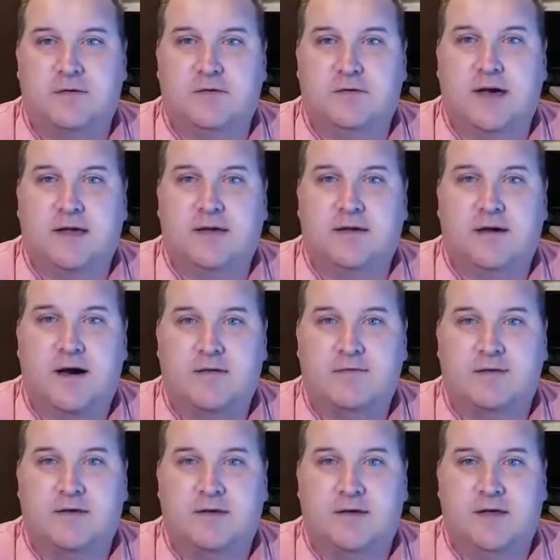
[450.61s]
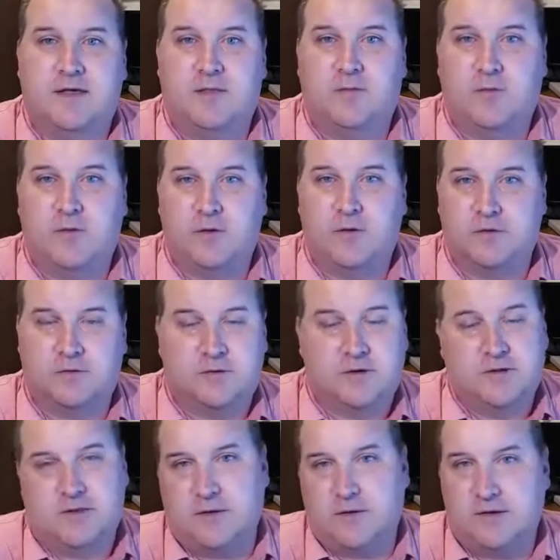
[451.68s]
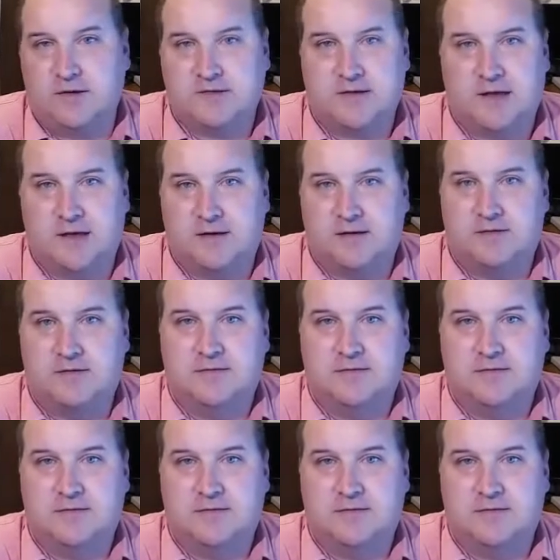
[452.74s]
who like coffee in the world or in the USA?